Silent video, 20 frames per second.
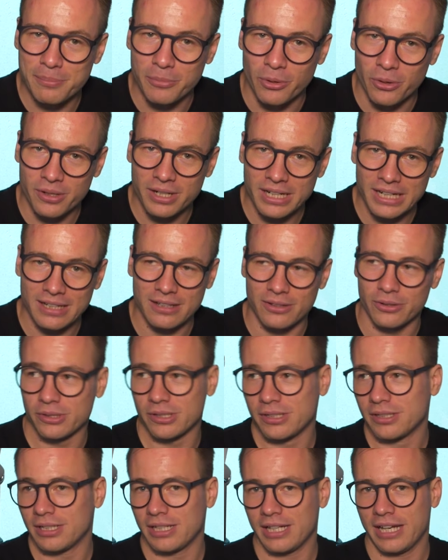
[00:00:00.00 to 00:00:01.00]
morning,
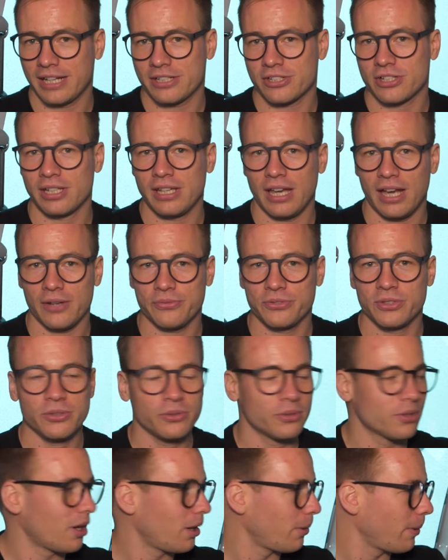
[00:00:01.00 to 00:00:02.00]
or actually
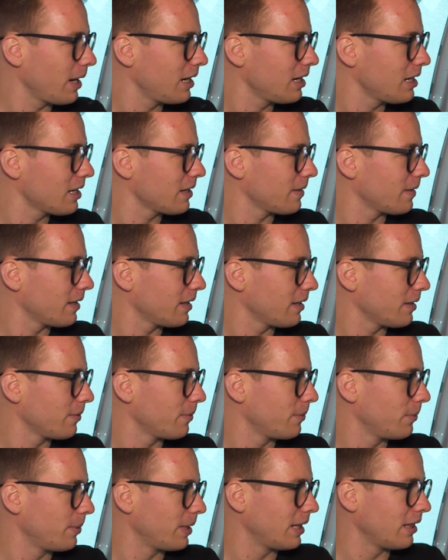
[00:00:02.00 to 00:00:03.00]
afternoon already.
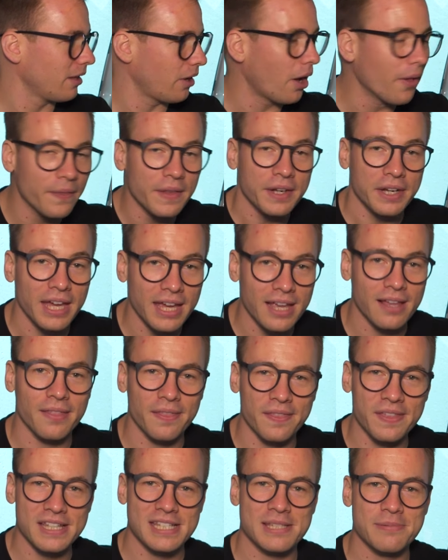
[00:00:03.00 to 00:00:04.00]
Well, on the day
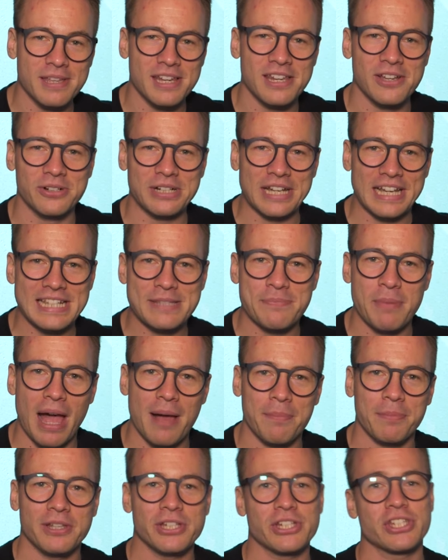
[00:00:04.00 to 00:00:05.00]
this video gets
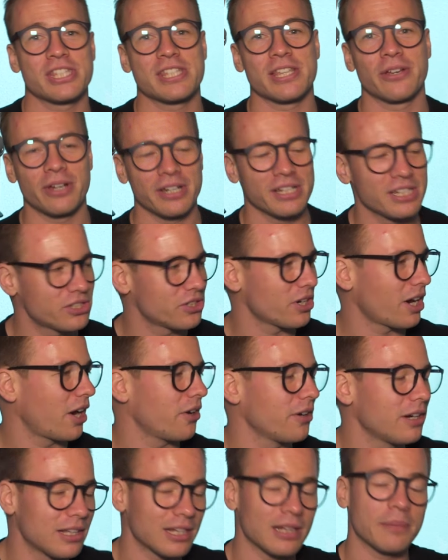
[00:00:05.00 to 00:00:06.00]
published, so I need to
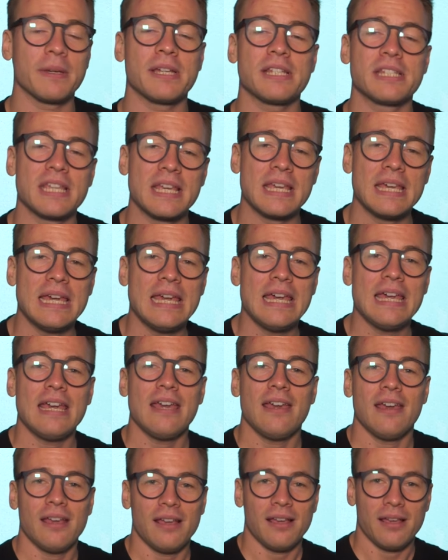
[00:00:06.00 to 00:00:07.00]
hurry a little bit.
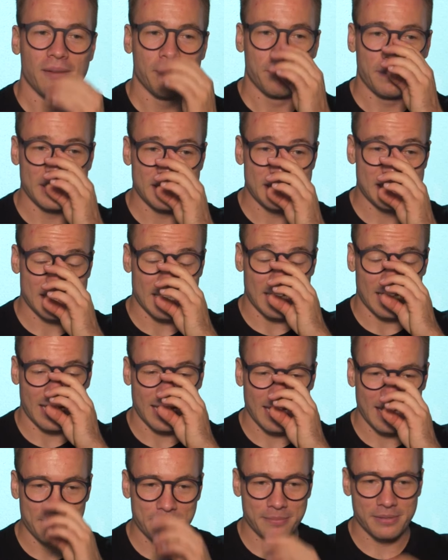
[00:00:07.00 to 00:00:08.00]
But
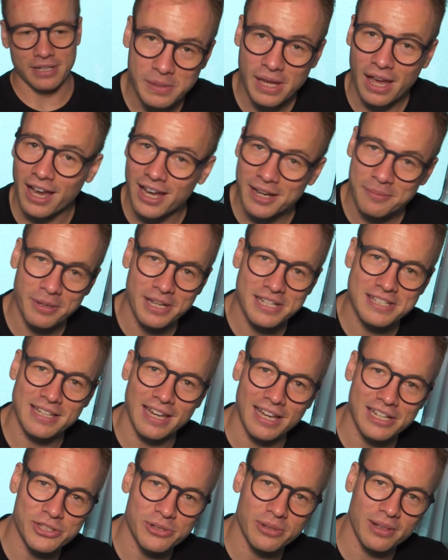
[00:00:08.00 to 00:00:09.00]
I'm behind my
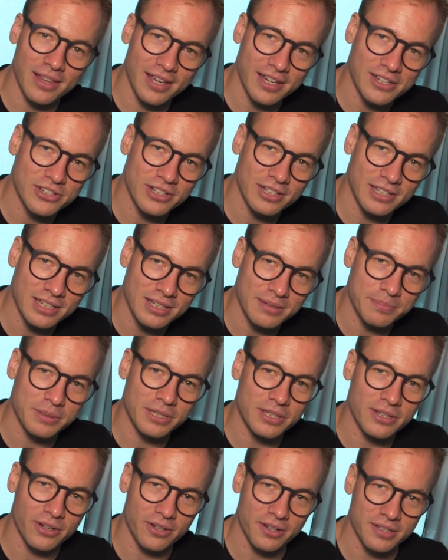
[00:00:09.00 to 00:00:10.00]
schedule actually,
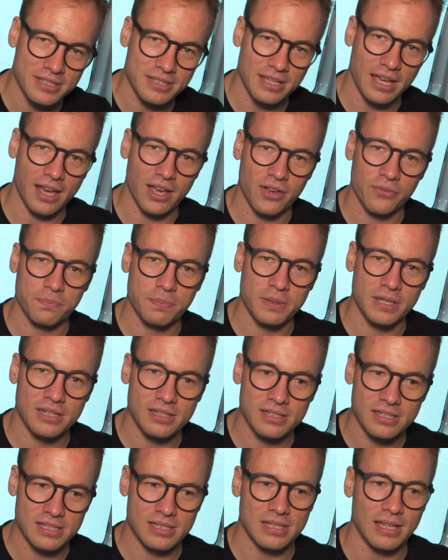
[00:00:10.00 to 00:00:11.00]
because I've been
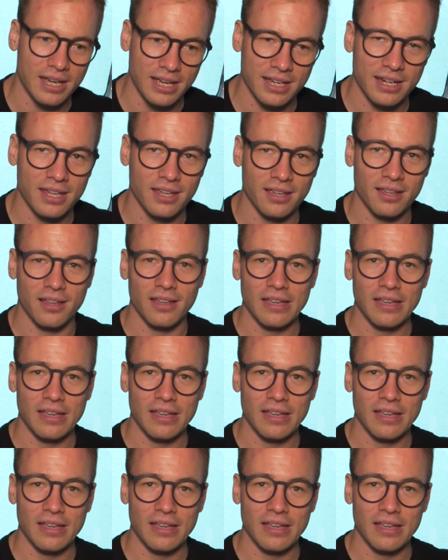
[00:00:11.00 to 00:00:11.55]
designing